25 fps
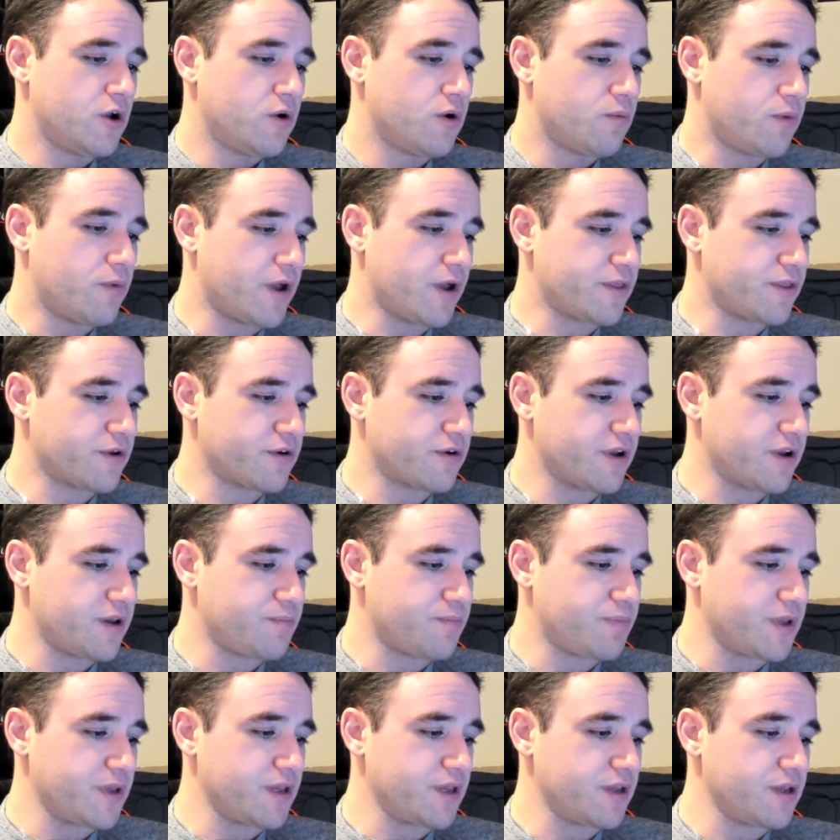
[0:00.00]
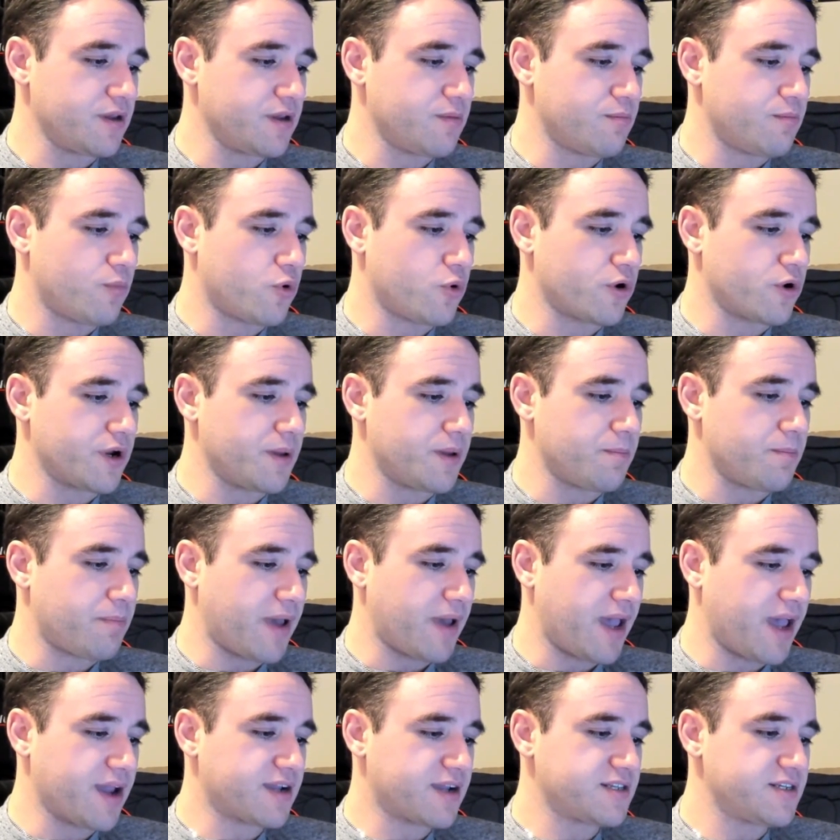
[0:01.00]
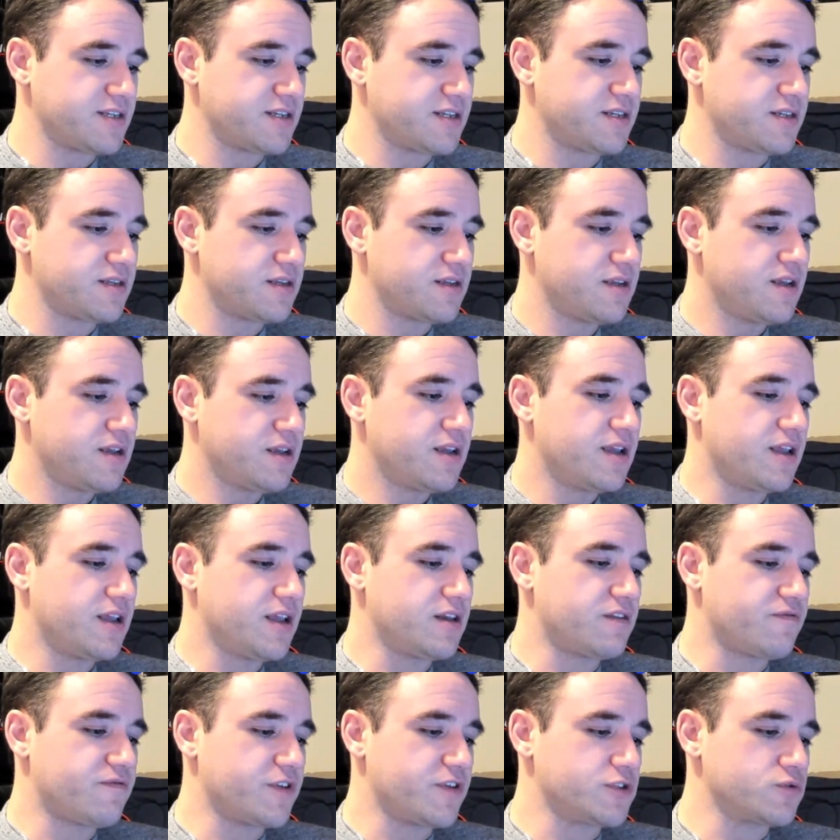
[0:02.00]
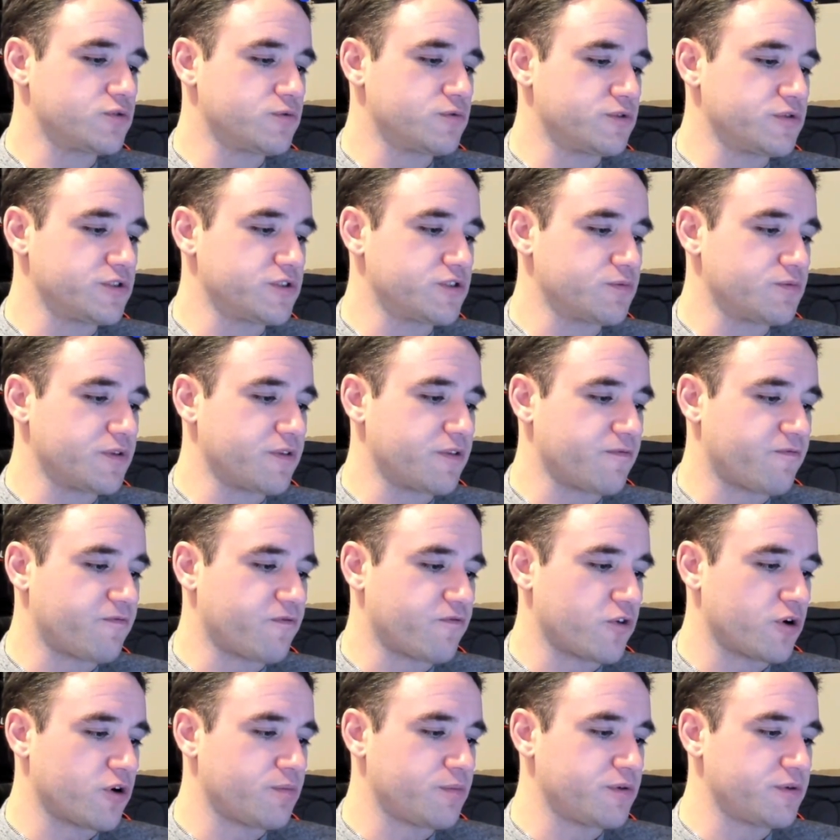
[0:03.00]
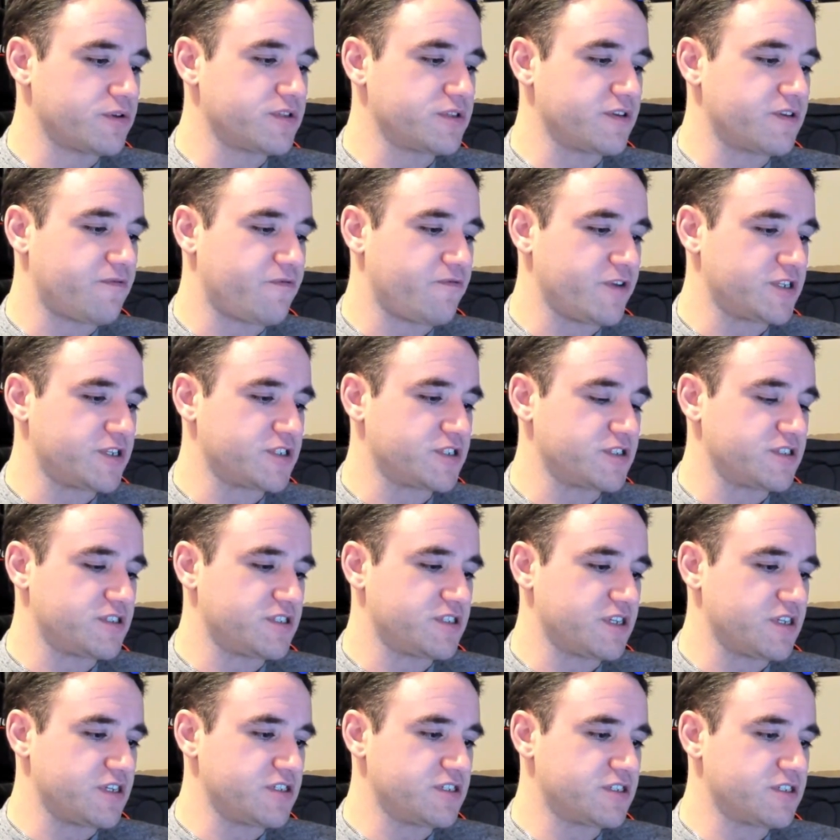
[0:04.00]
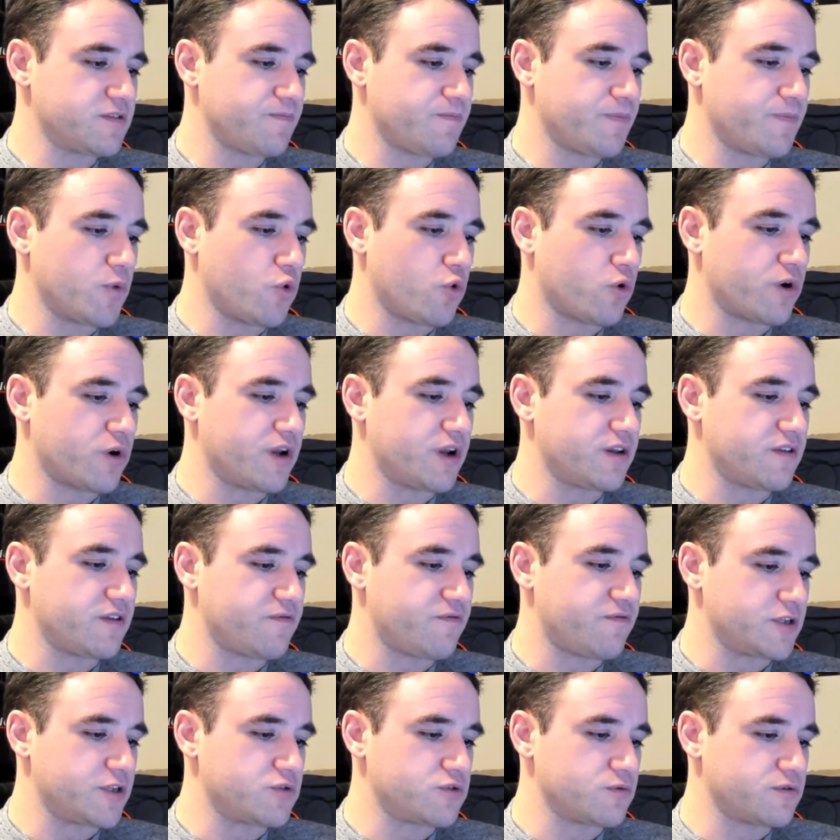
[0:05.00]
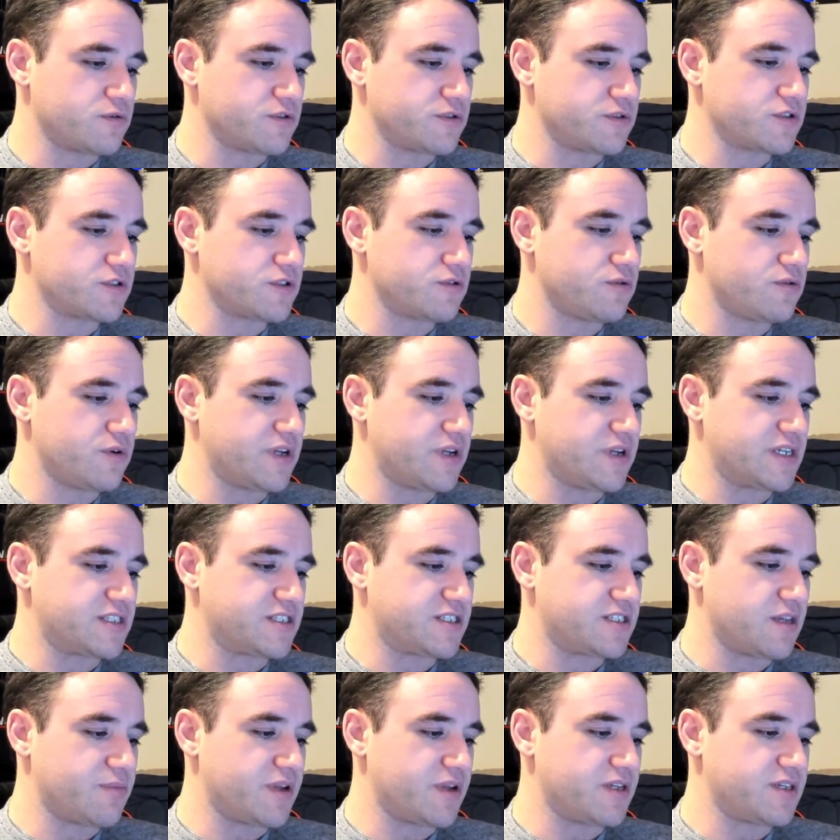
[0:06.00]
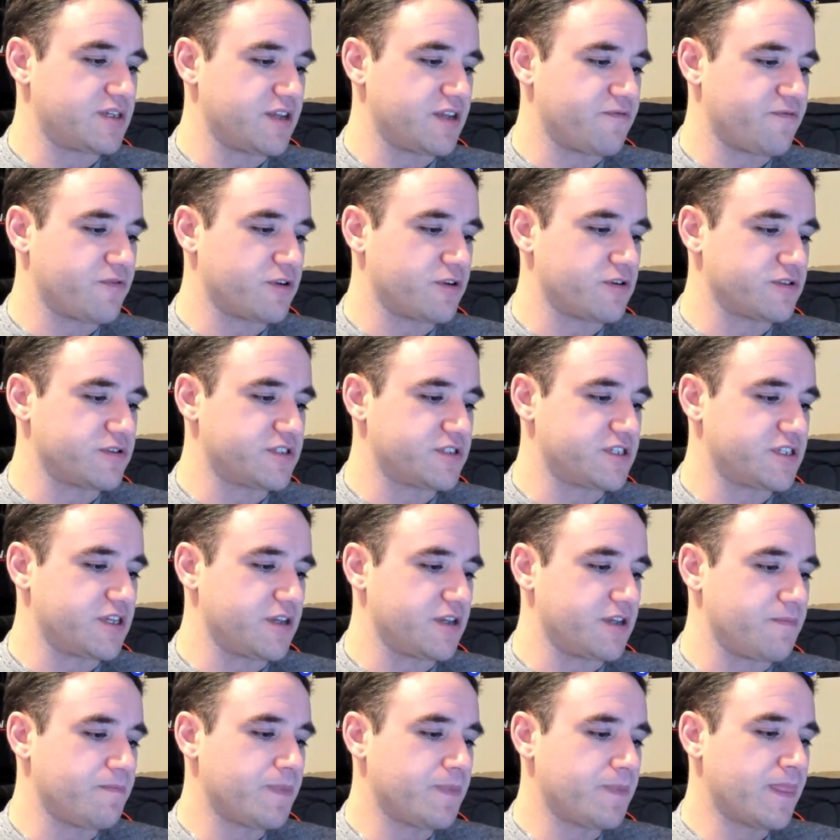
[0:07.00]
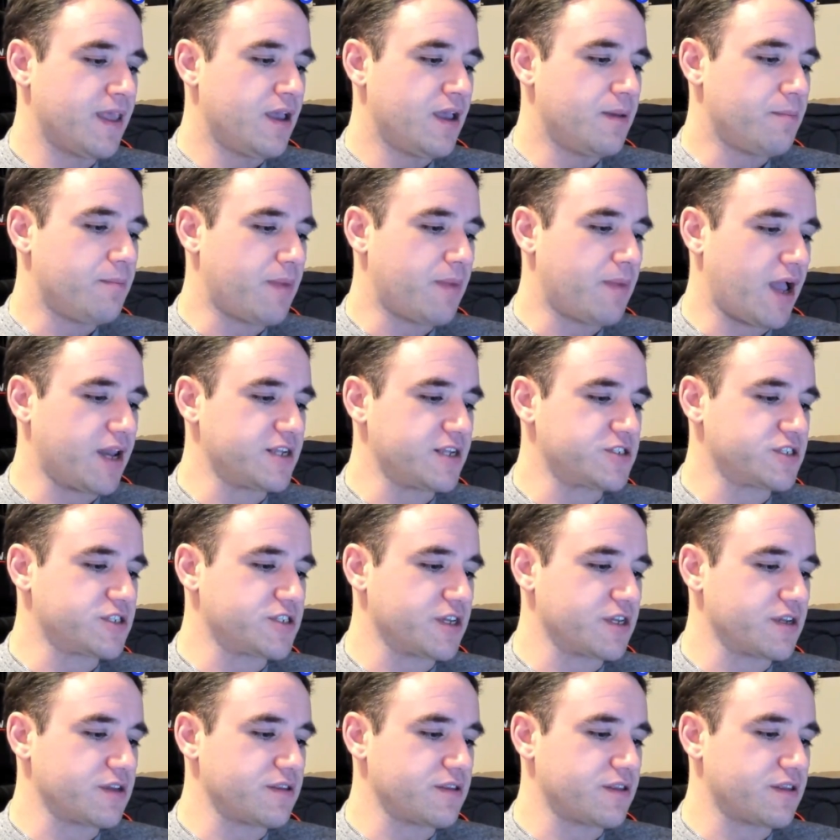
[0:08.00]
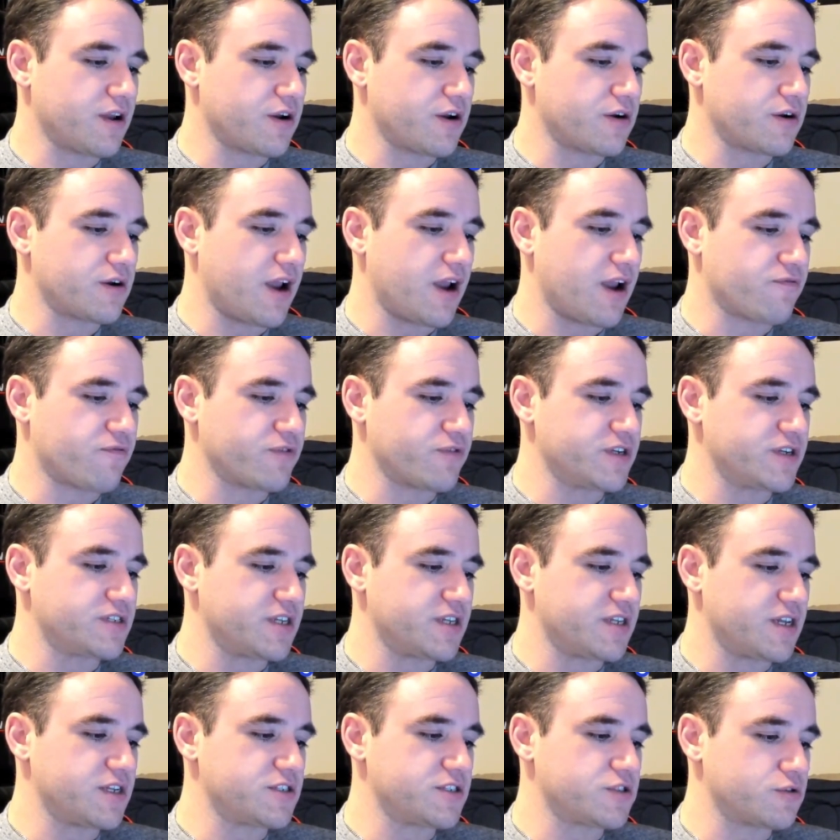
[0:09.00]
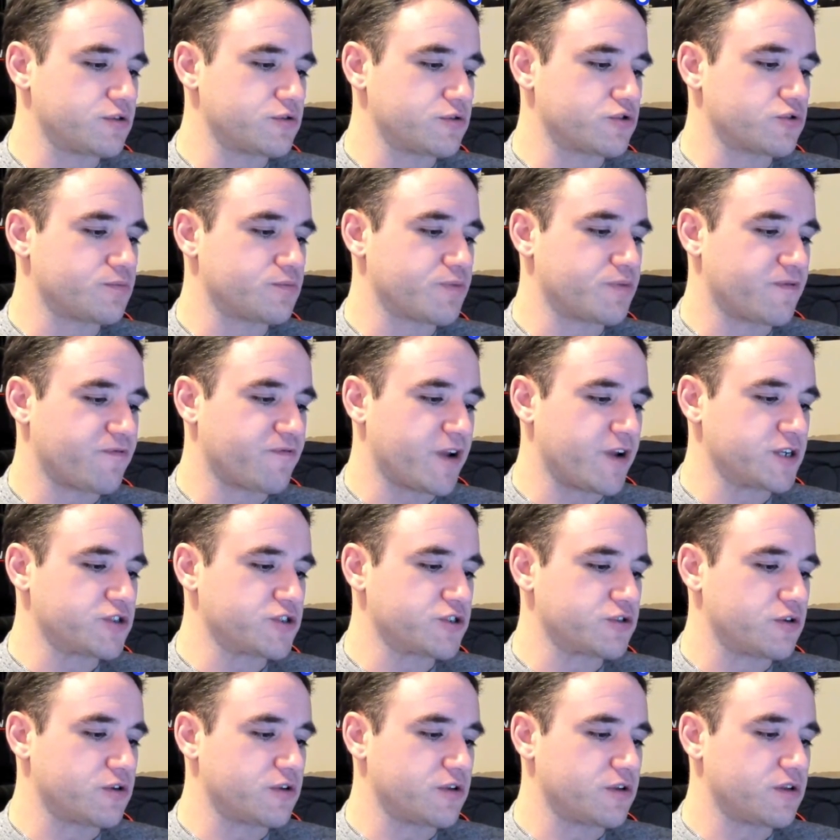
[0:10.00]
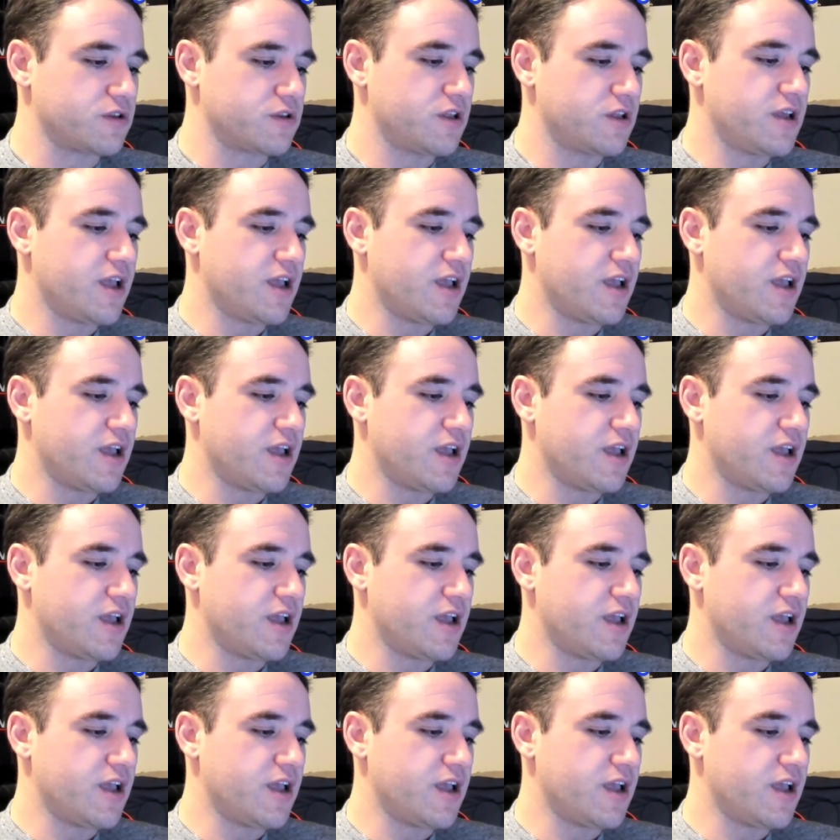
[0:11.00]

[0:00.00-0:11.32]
whether it be more impacted individuals with verbal deficiencies or individuals who exhibit difficulty managing their everyday social, professional,